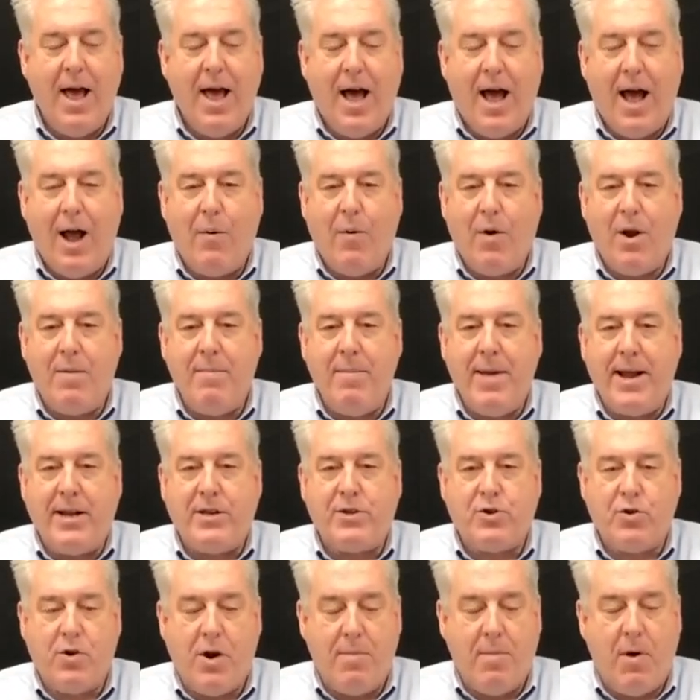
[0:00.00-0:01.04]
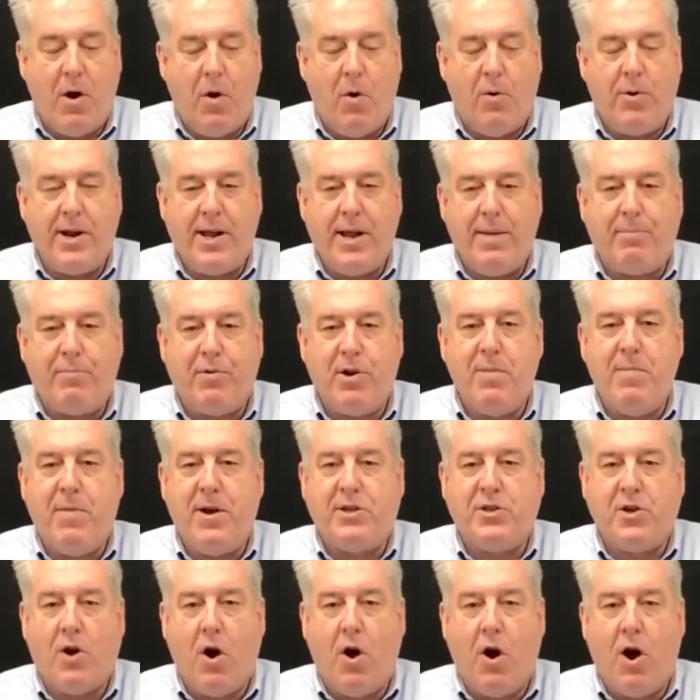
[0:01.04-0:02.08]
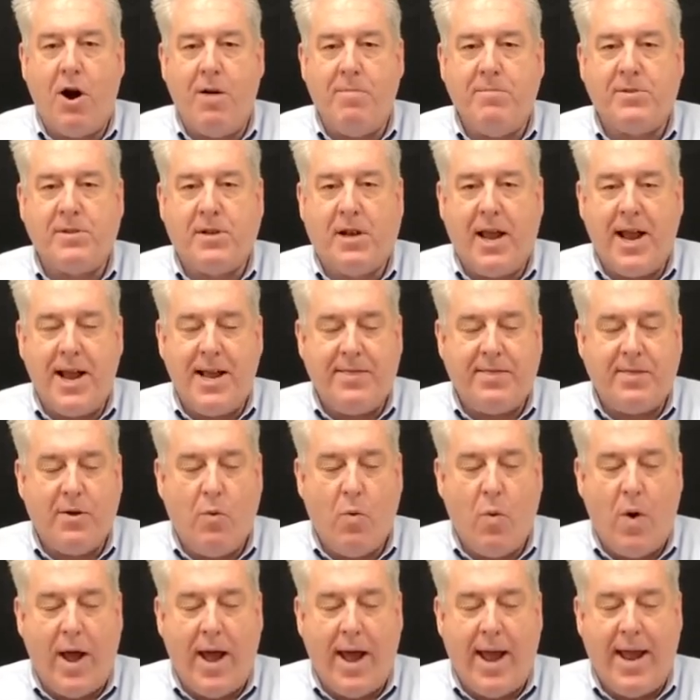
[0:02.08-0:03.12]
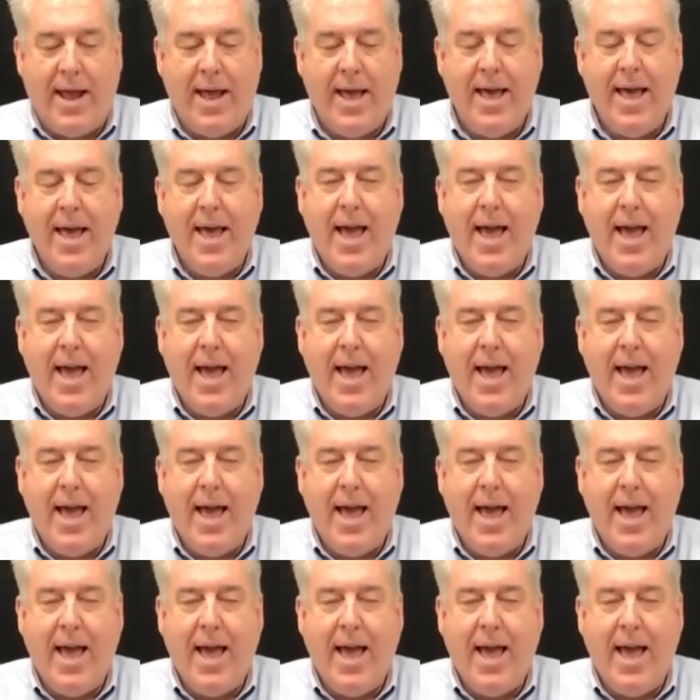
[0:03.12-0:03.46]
I want to make sure I'm holding it pretty much arm's length away